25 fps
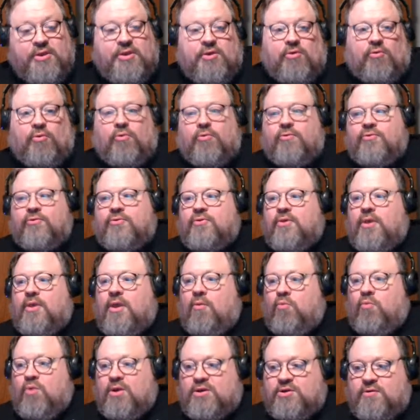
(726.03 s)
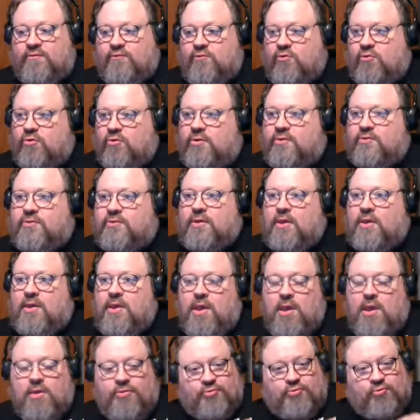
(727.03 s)
heroes, which, of course,
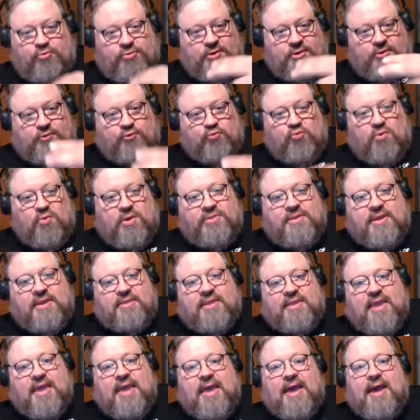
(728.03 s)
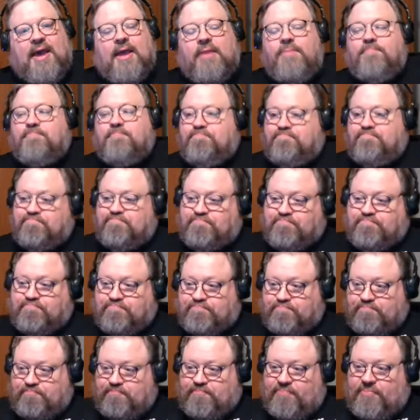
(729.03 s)
through this run that they had,
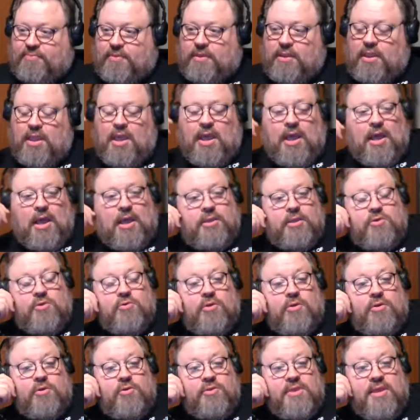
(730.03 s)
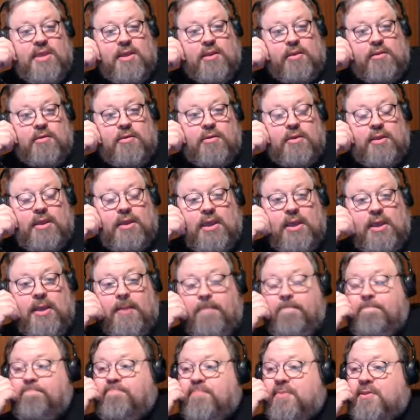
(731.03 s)
you did.
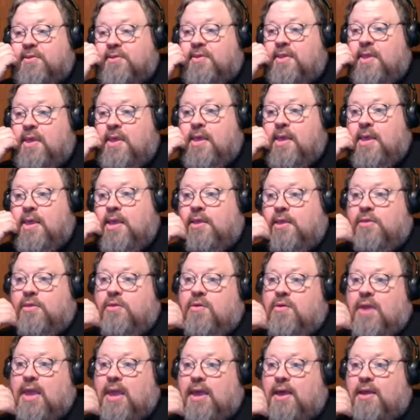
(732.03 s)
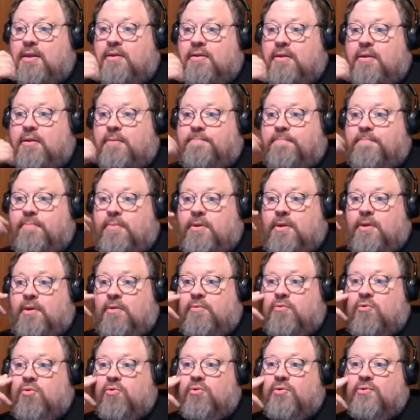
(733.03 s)
You had,
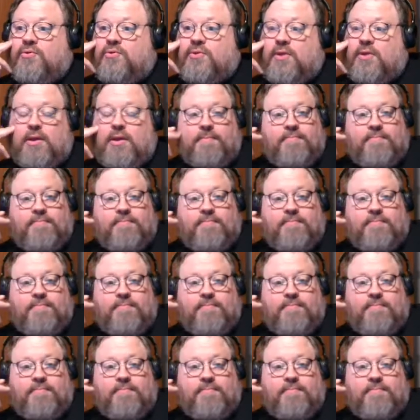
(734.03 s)
of course,